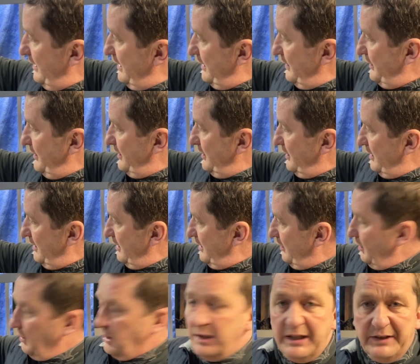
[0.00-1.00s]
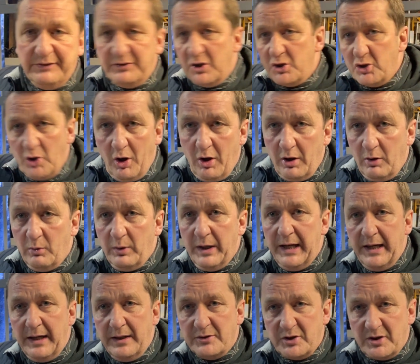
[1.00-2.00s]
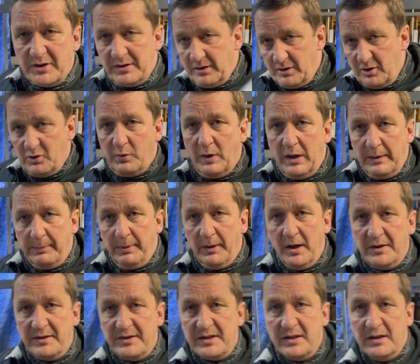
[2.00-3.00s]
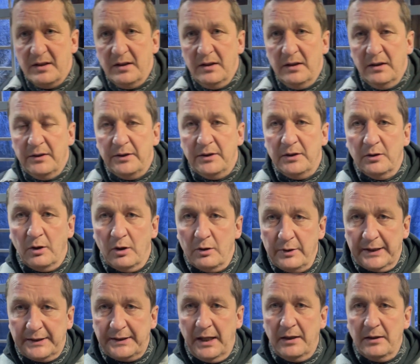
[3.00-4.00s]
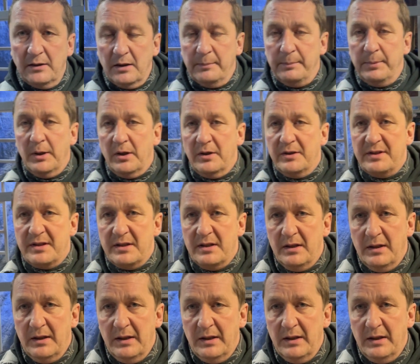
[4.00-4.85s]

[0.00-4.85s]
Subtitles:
you know, or leave the jog away, just a square box, you know, a rectangular box.